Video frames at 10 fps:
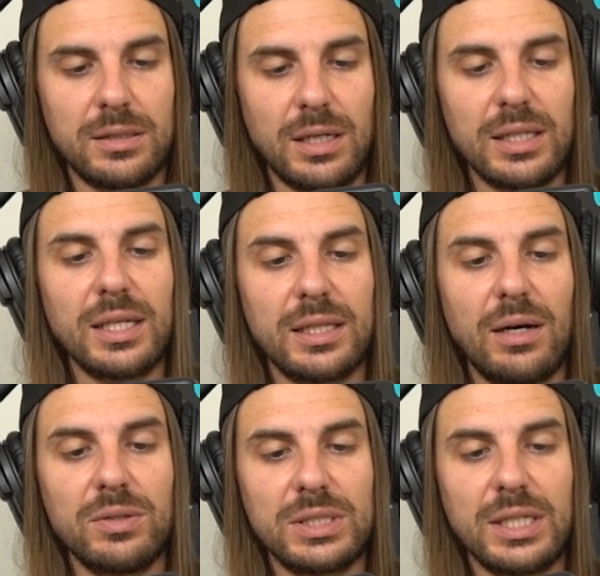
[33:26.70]
I think
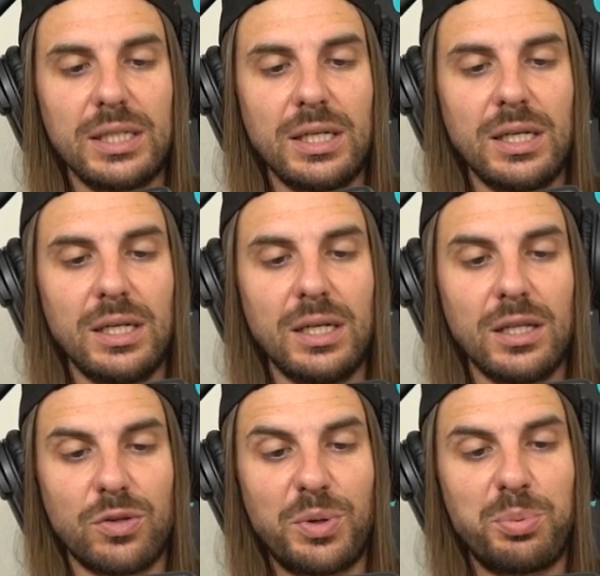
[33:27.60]
that was it.
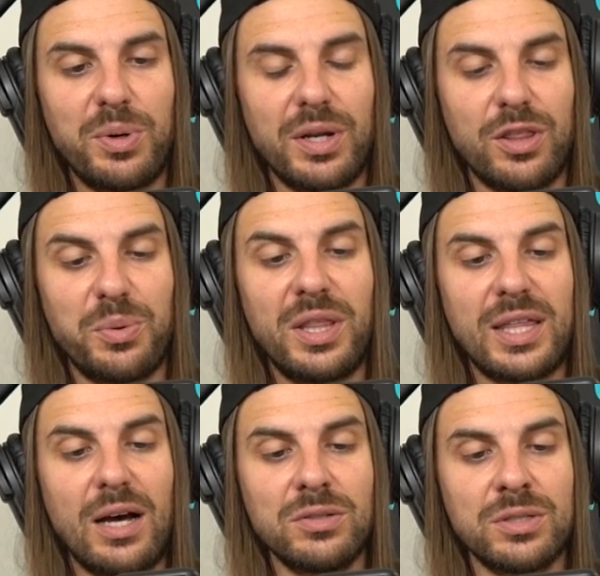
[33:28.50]

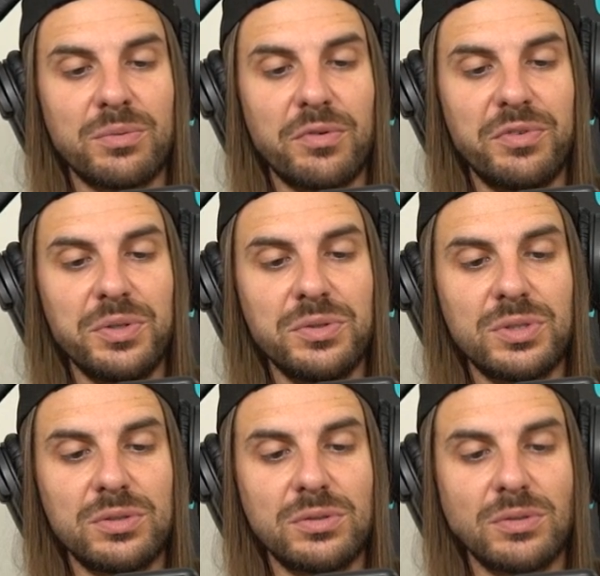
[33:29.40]
3,000
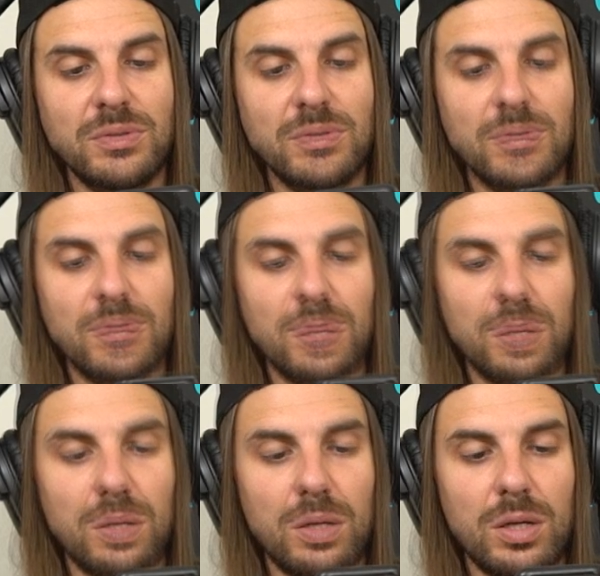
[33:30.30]
reviews.
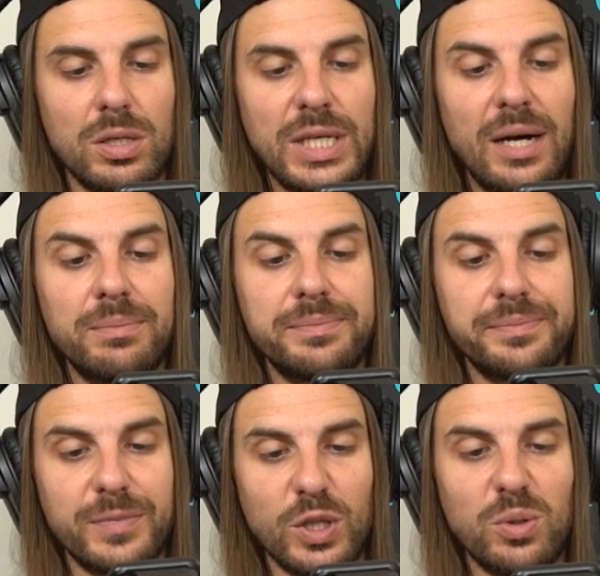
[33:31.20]
Yeah,
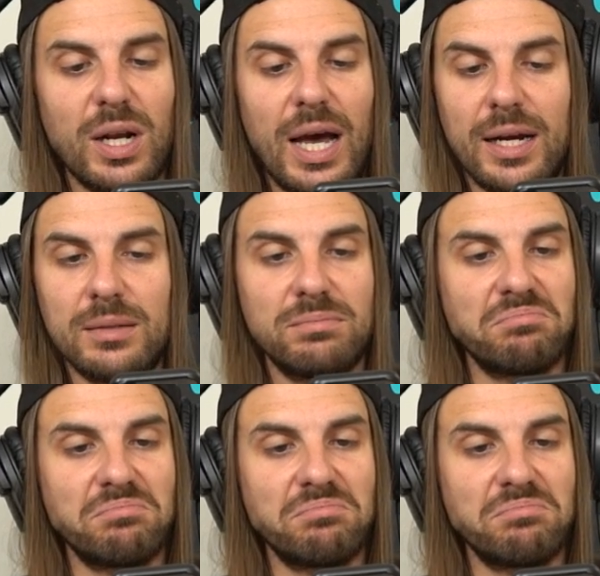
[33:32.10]
Luc Lac.